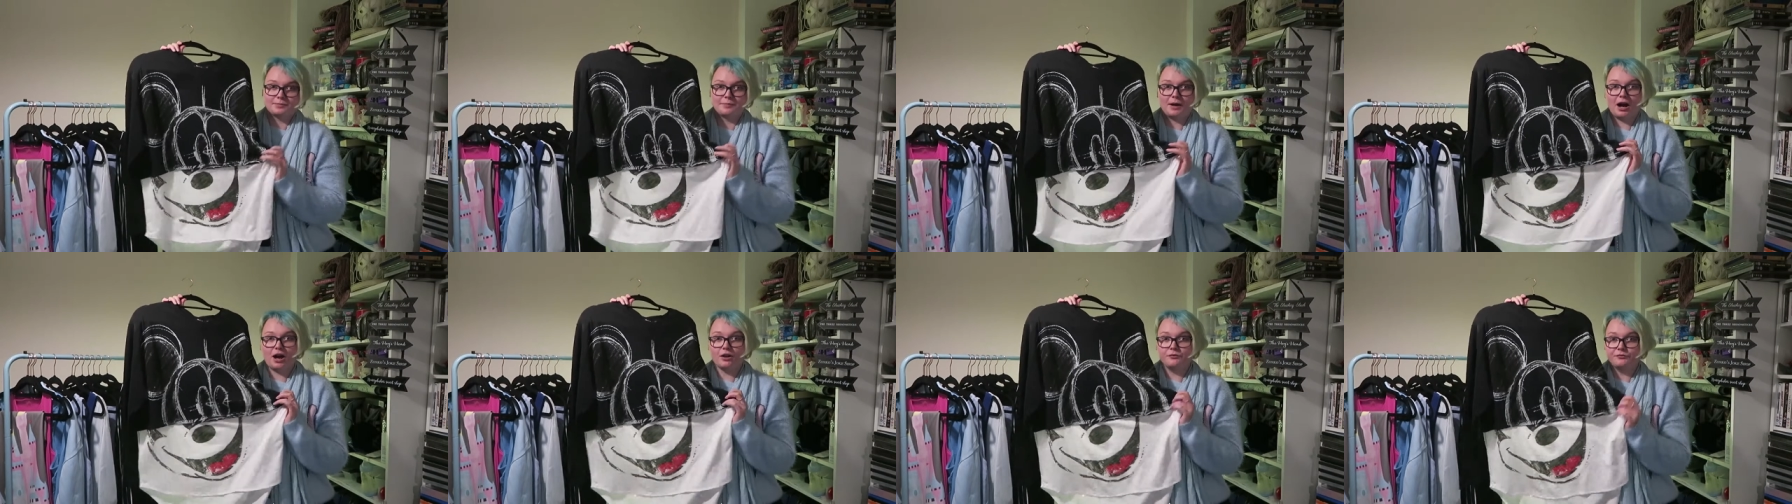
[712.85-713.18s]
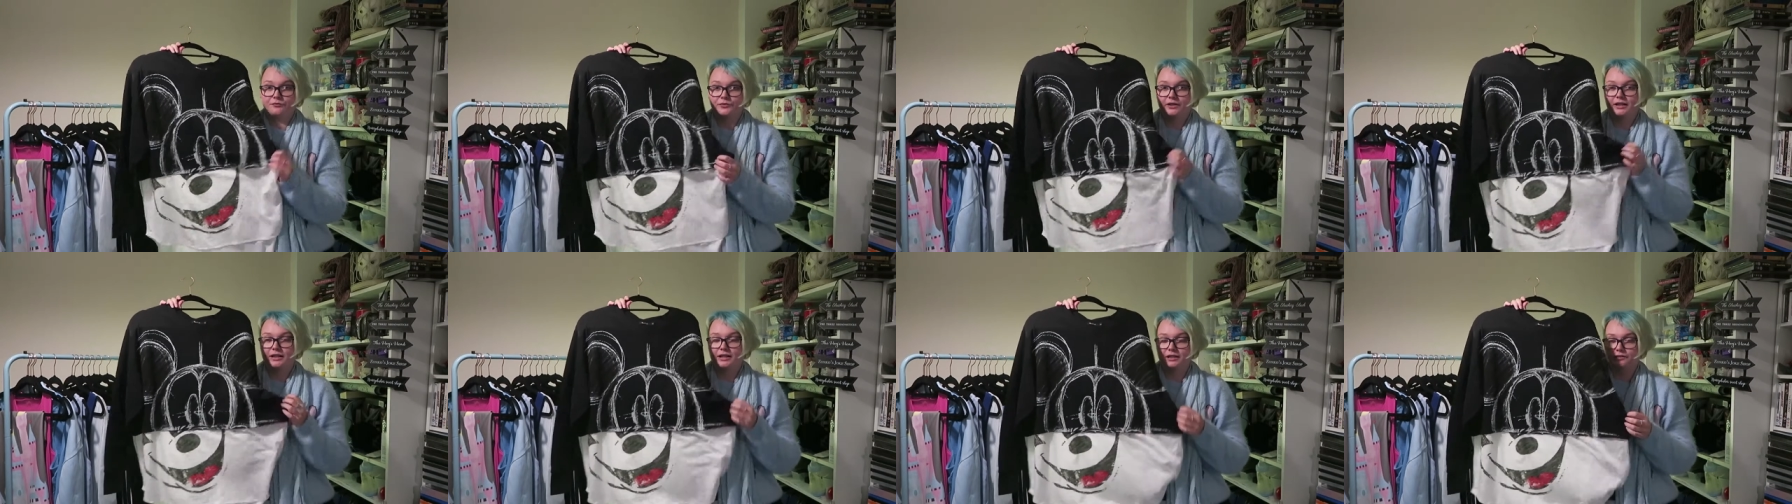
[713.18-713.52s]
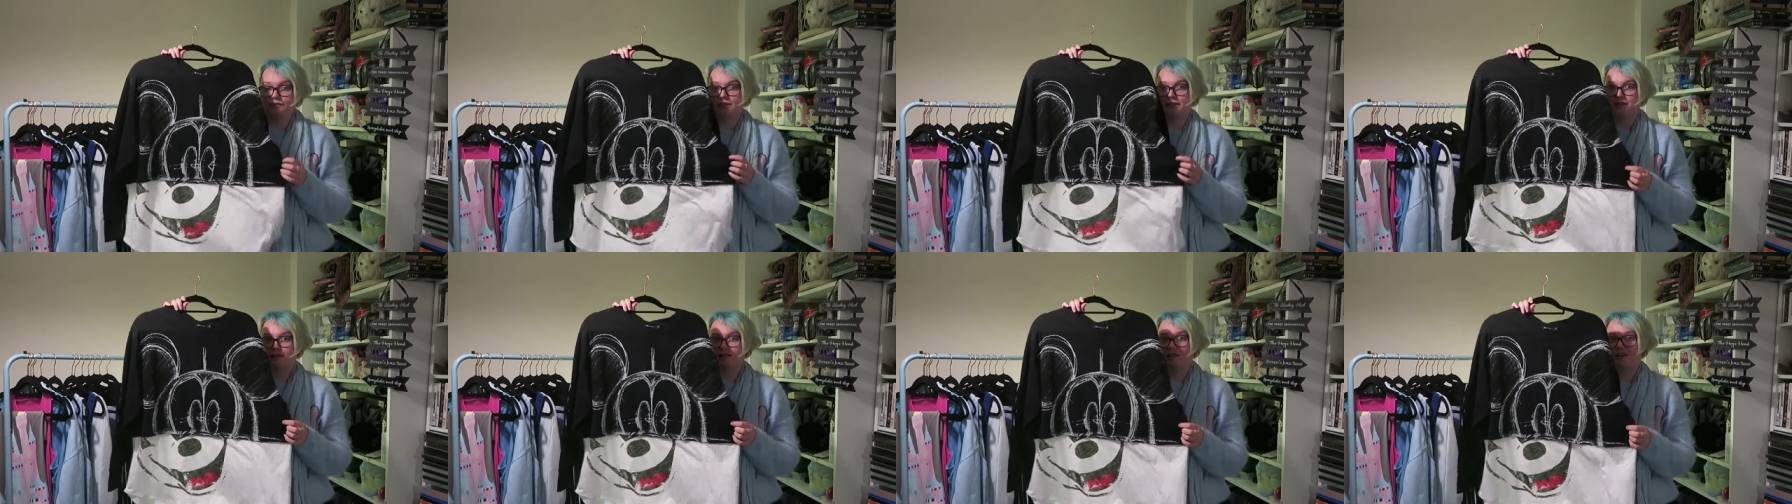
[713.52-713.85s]
but I really,
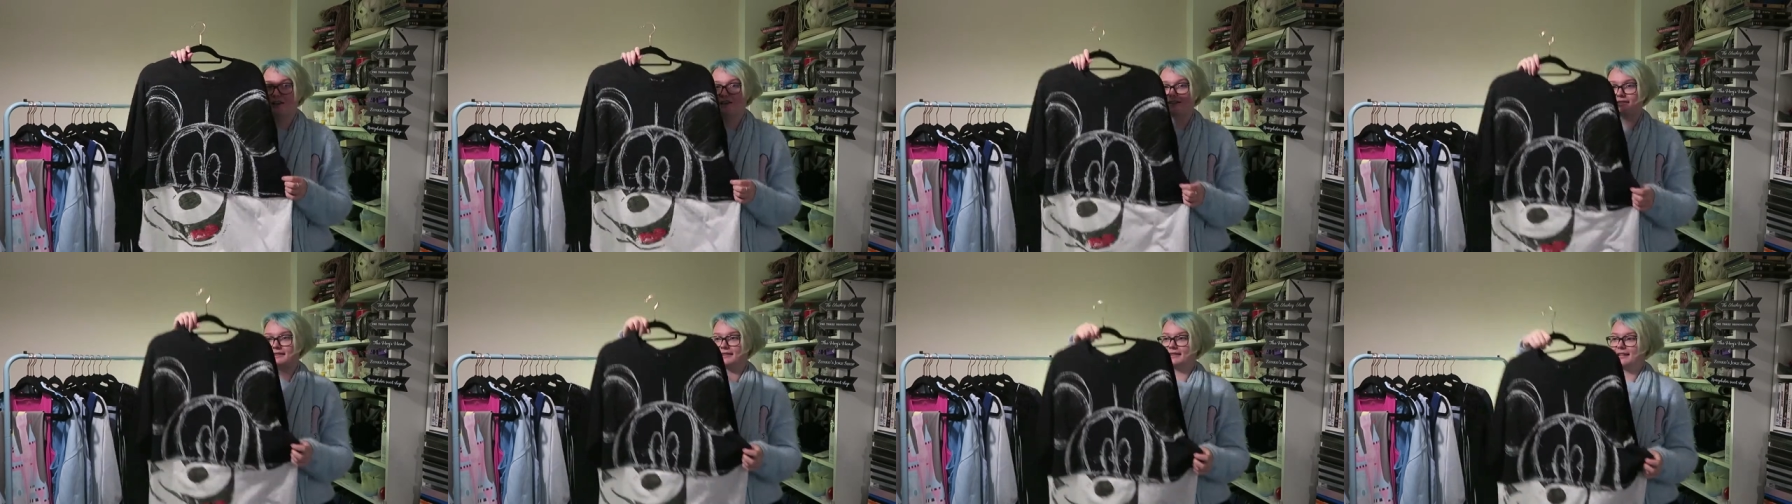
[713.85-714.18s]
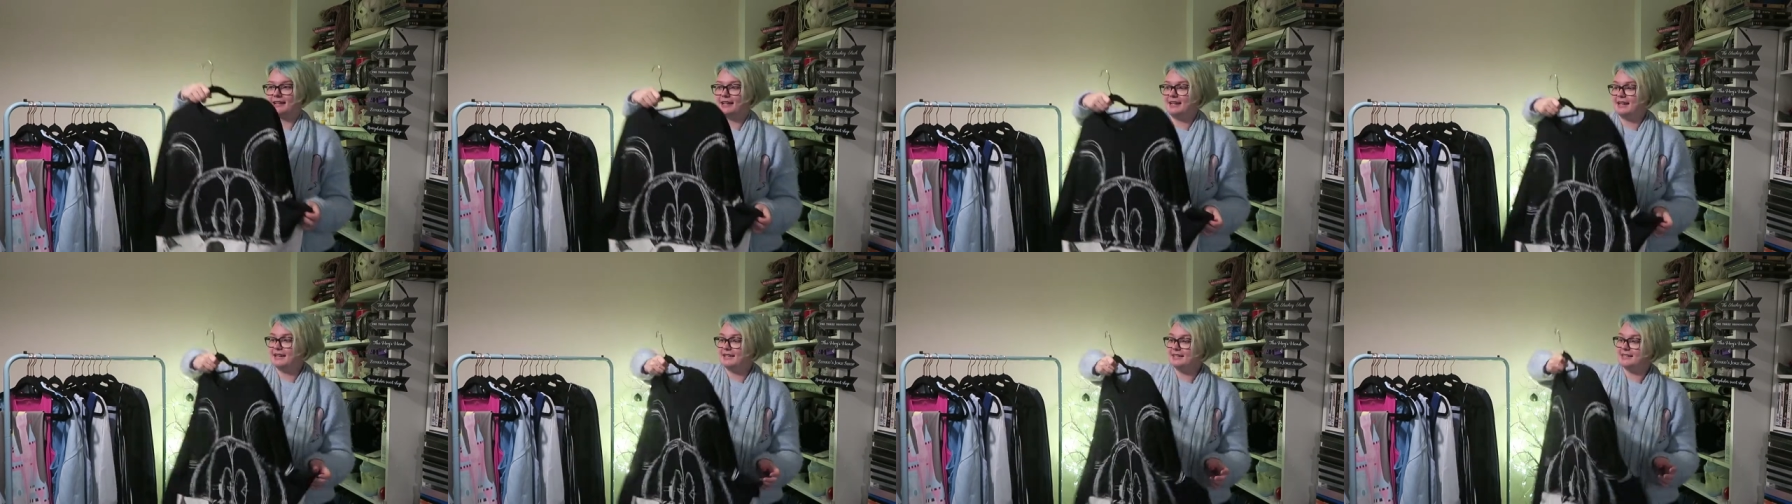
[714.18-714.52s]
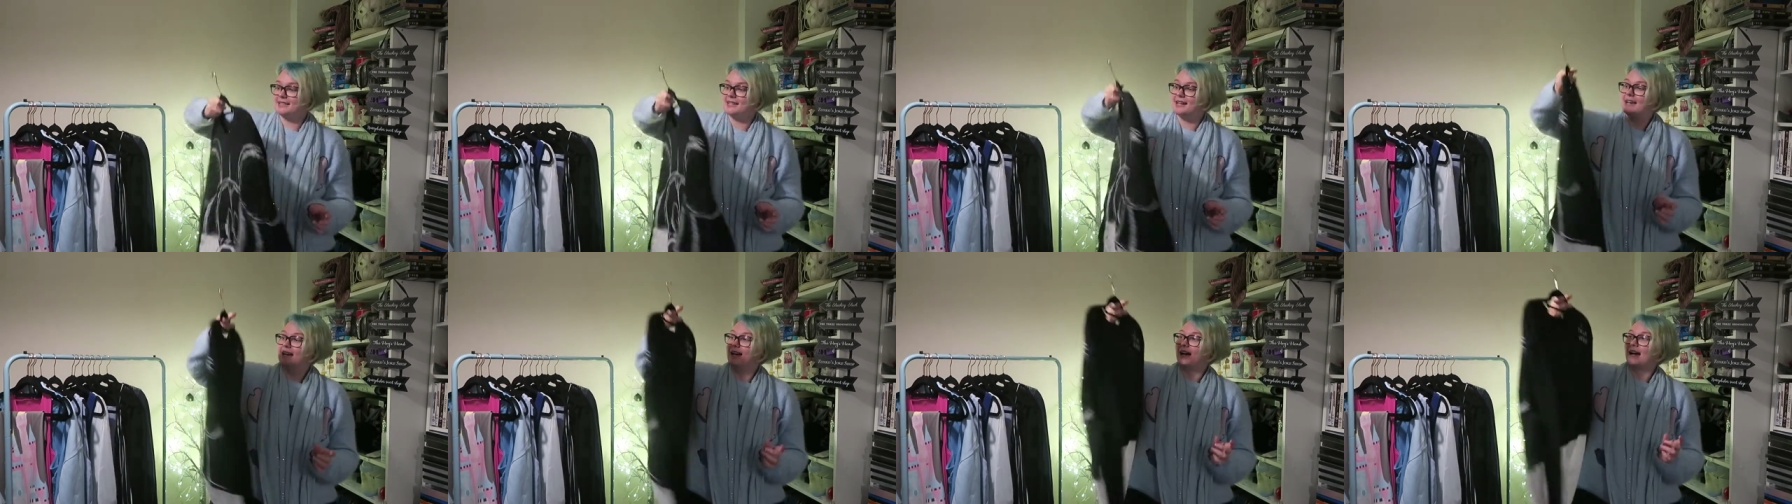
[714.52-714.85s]
really like that it is.